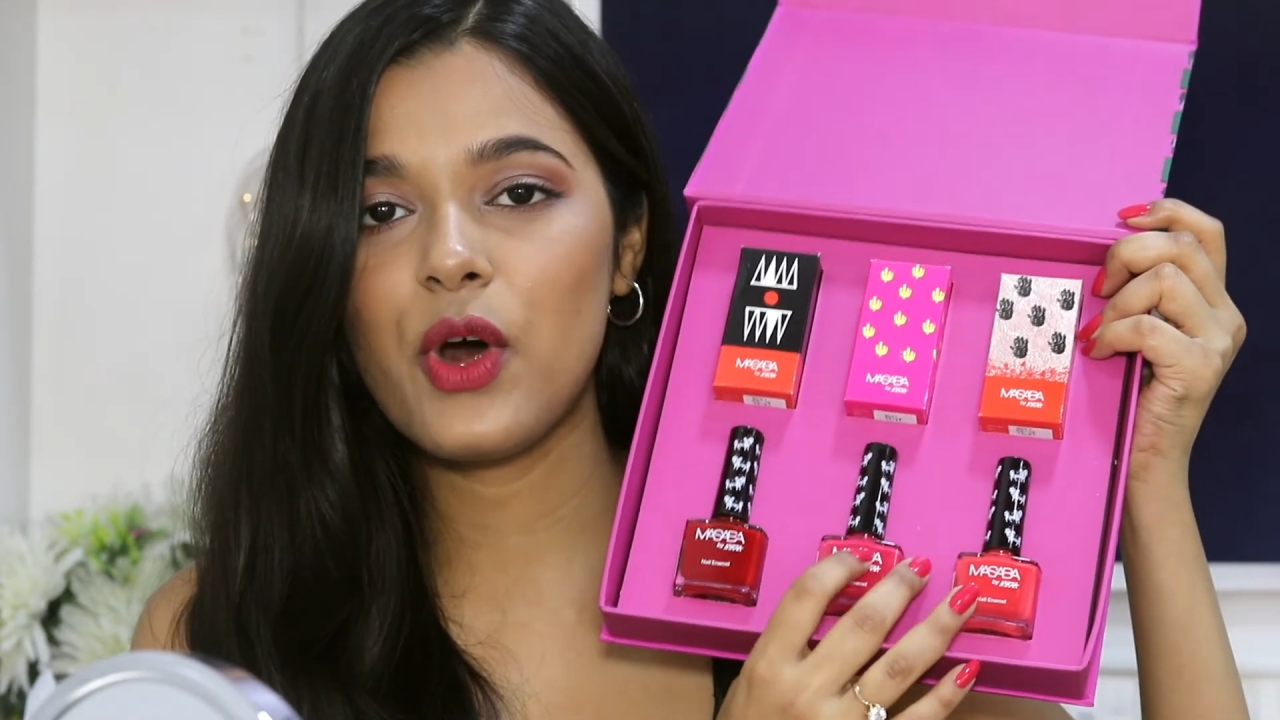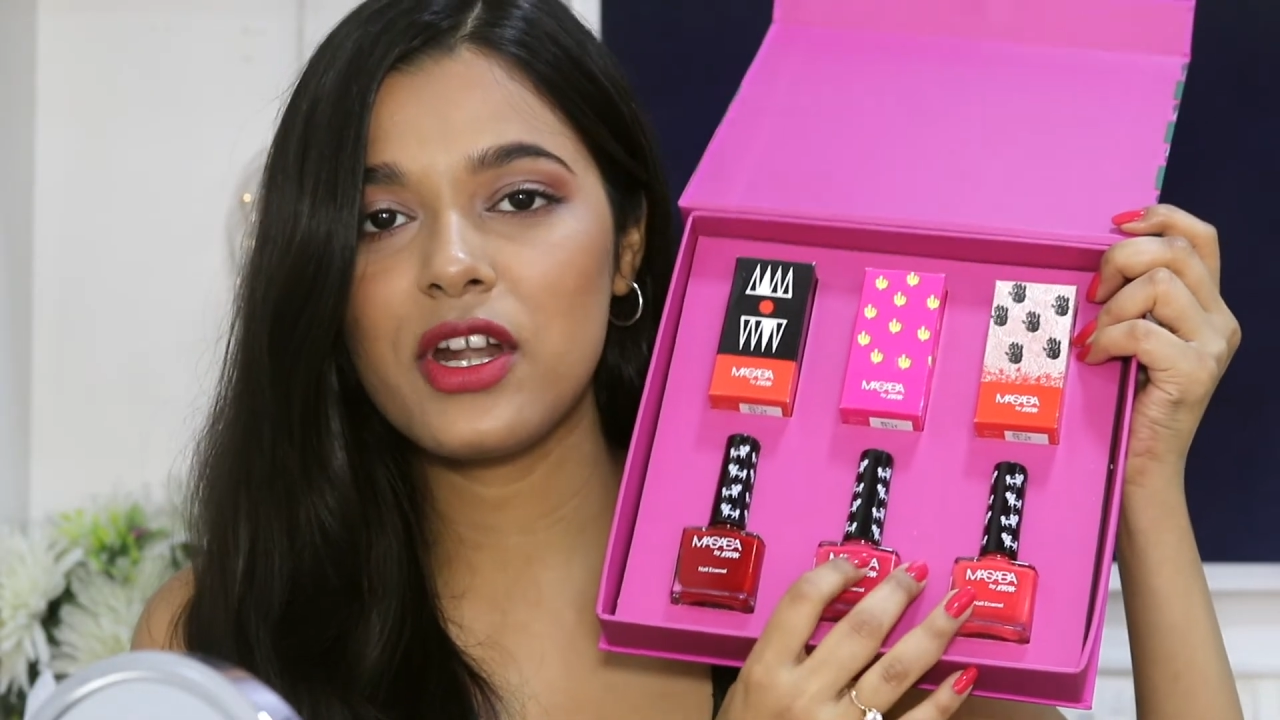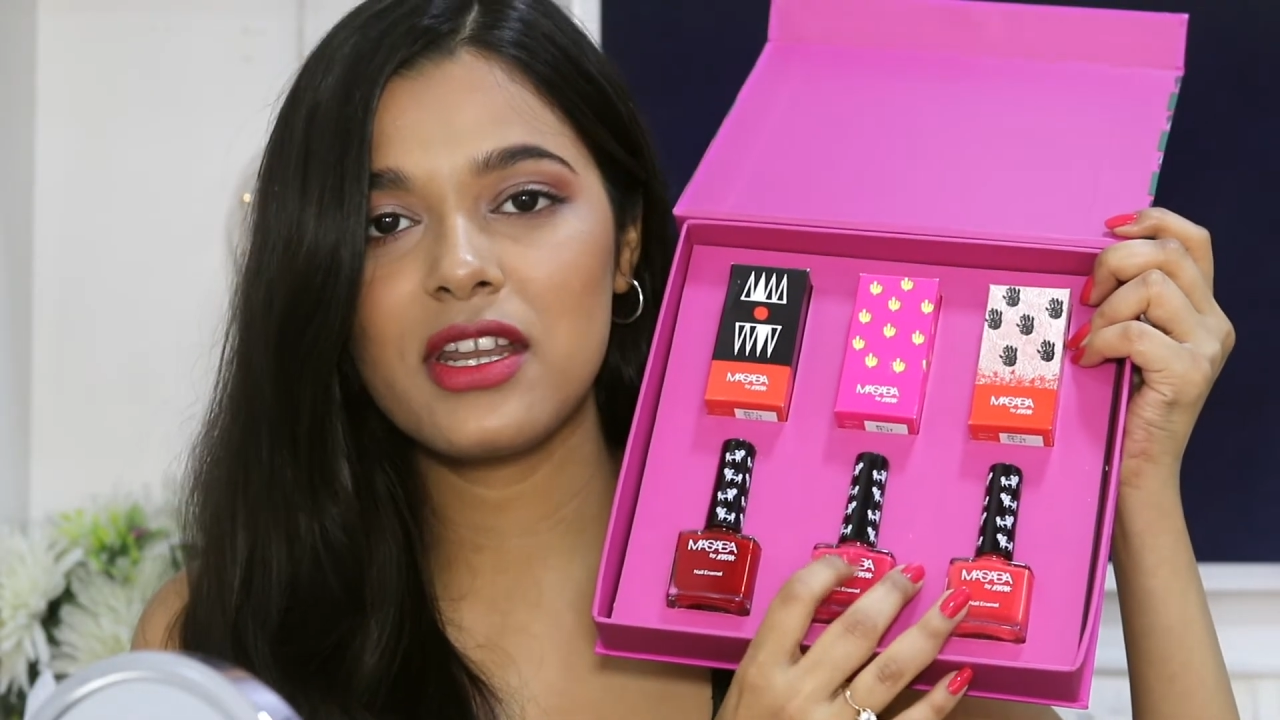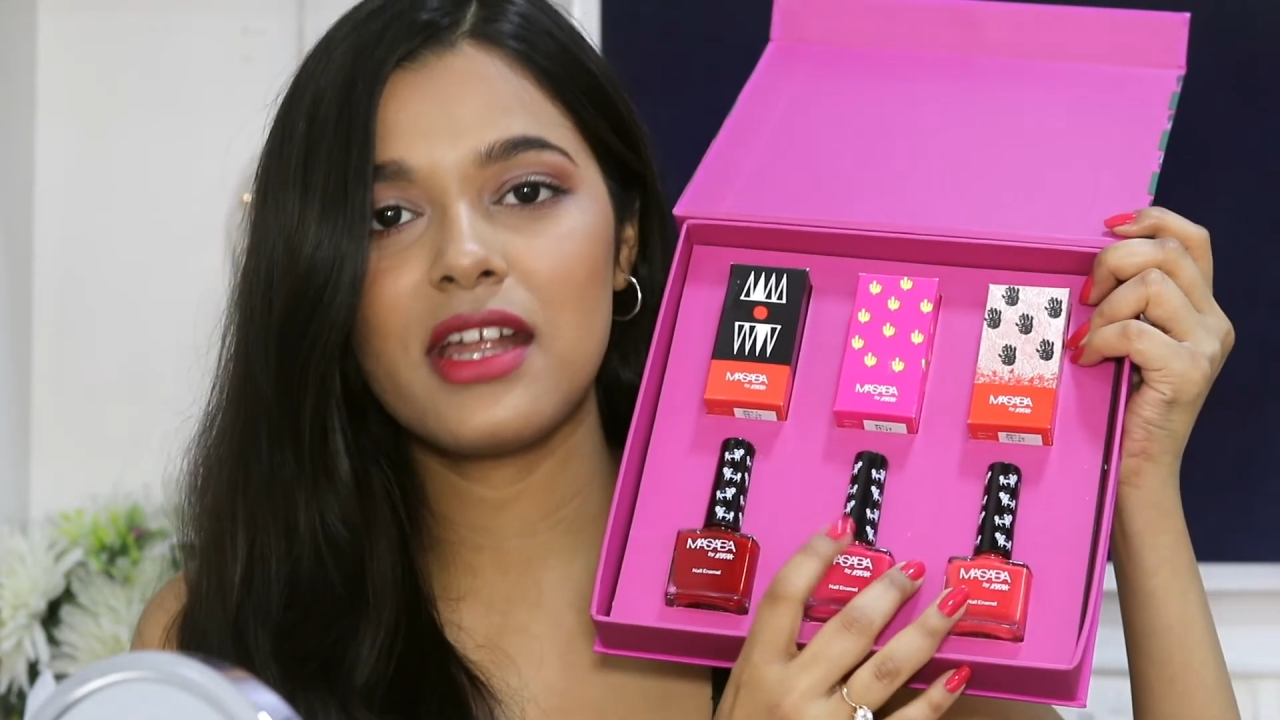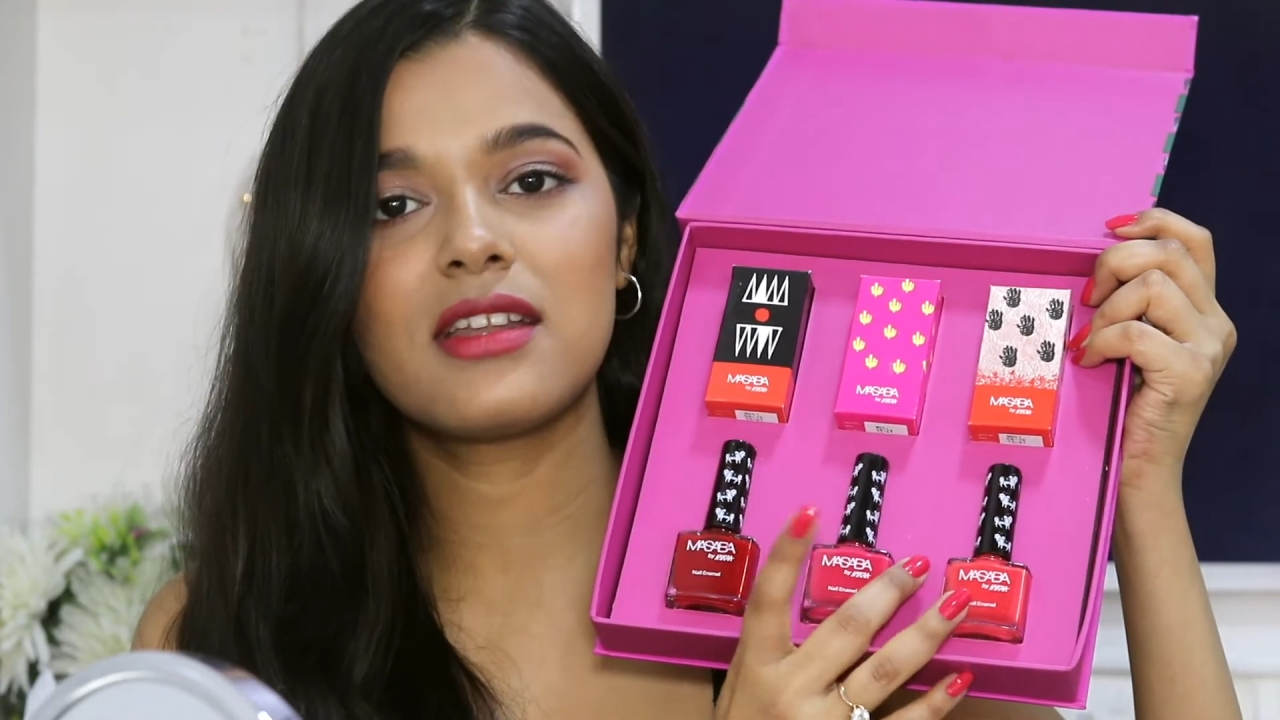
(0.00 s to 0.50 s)

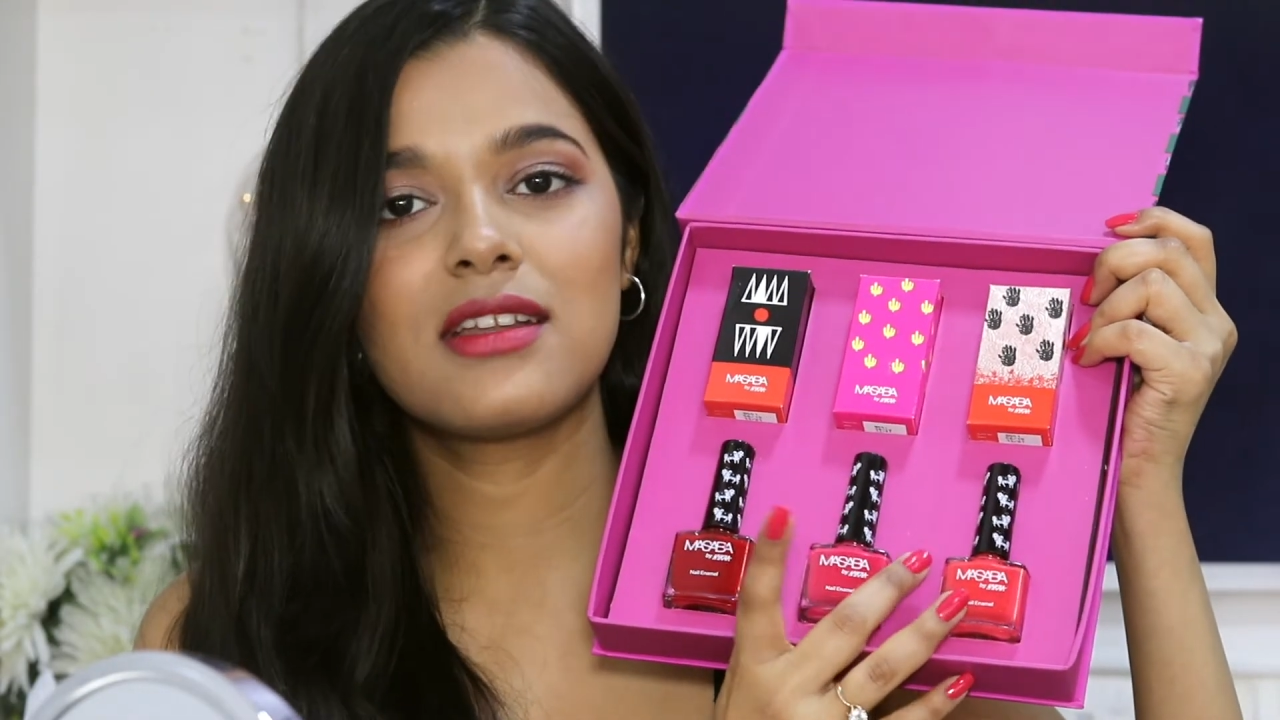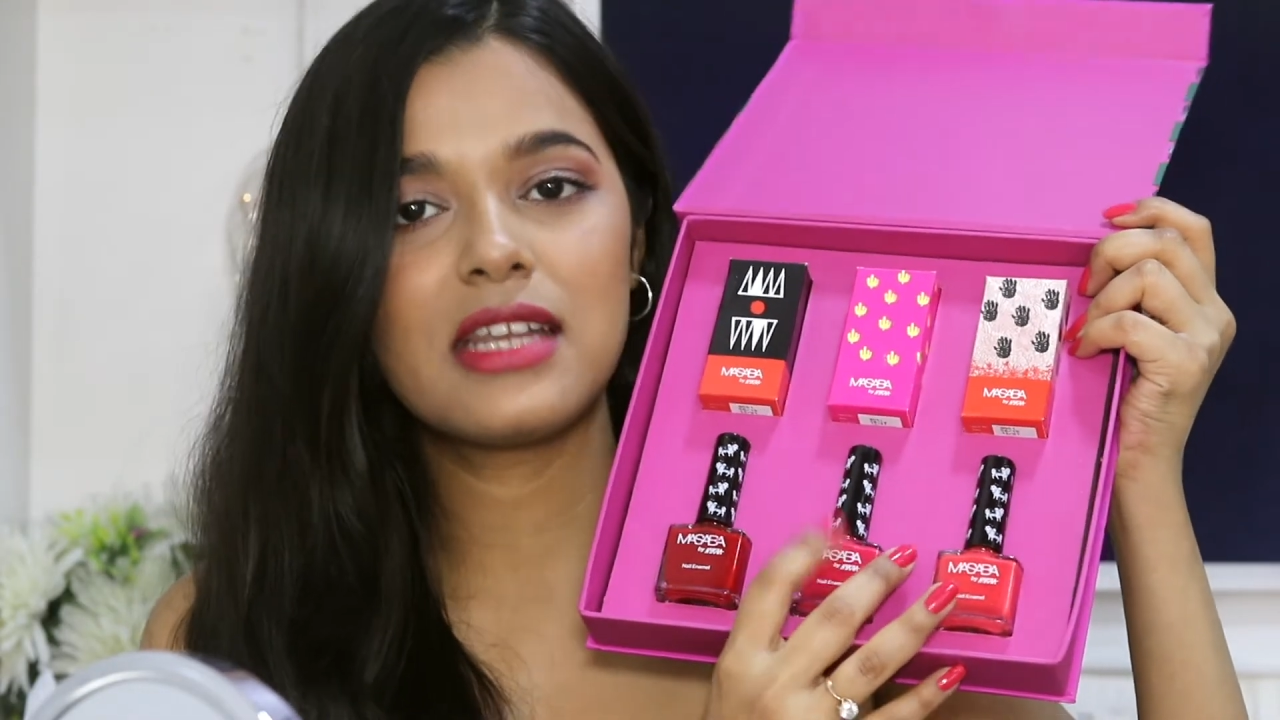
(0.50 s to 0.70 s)
coordinated